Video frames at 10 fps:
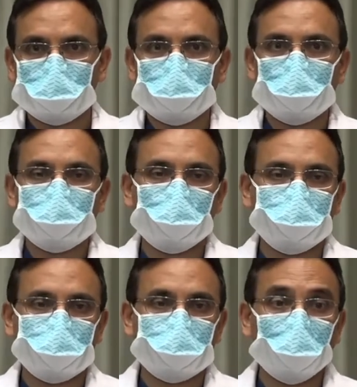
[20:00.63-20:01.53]

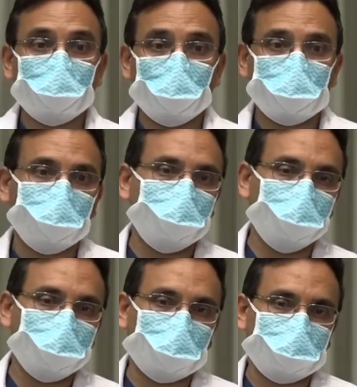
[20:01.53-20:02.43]
is not there, so the
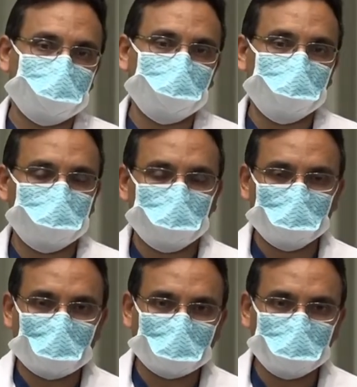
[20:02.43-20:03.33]
reflex isn't
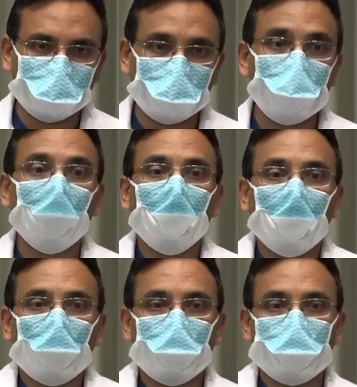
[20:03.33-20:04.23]
being activated,
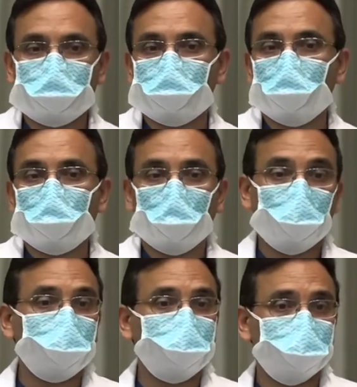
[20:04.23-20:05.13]
or some of our
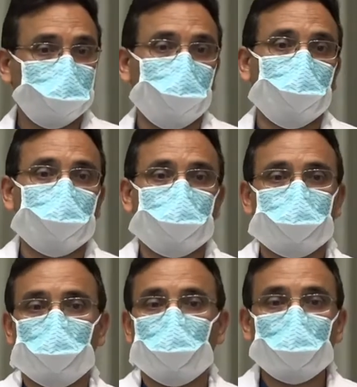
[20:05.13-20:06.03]
older, sicker
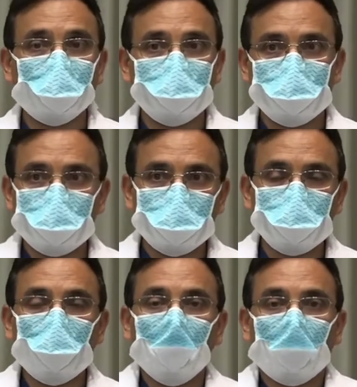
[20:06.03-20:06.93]
patients that are in the
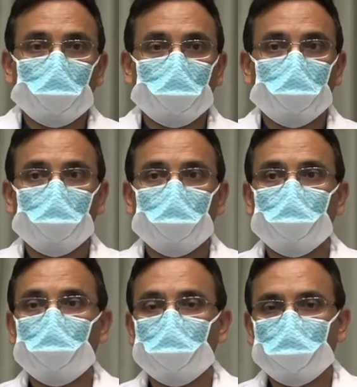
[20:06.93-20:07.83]
ICU
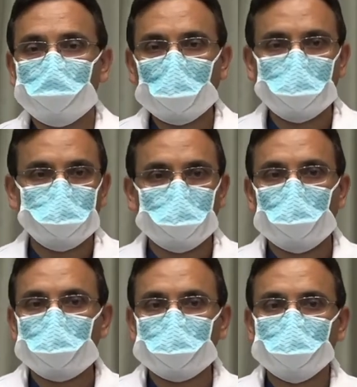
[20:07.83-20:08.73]
or, or have had a
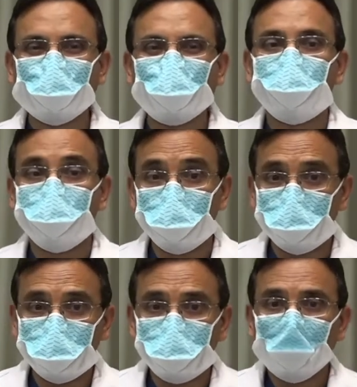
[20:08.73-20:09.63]
stroke that can't
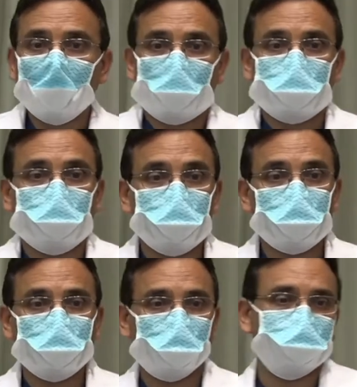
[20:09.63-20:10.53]
move. So those
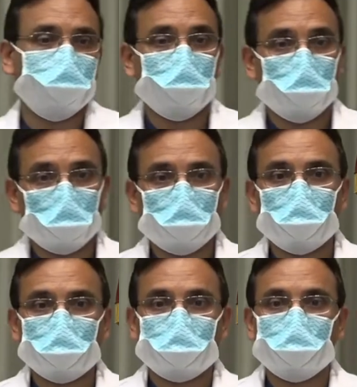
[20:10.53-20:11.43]
reflexes aren't
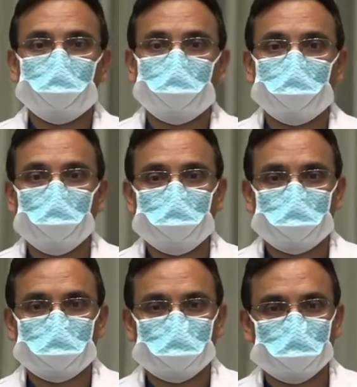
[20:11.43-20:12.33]
working. So when the
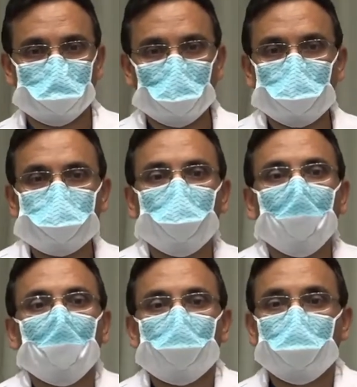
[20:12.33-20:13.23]
pressure develops,
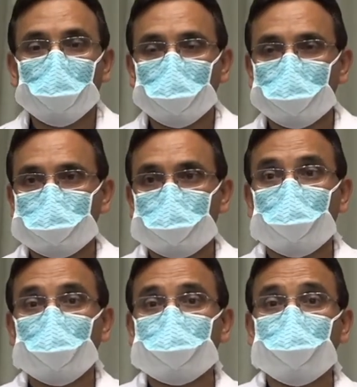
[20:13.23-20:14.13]
they can
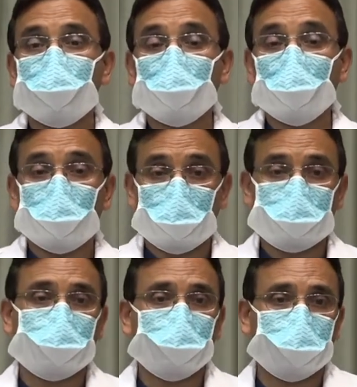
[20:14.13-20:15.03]
progressively get
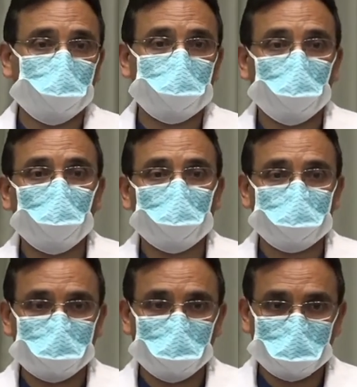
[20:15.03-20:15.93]
worse to the point where the
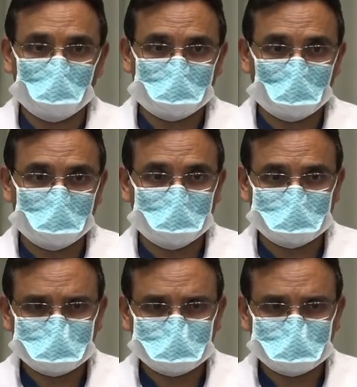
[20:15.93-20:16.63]
skin breaks down.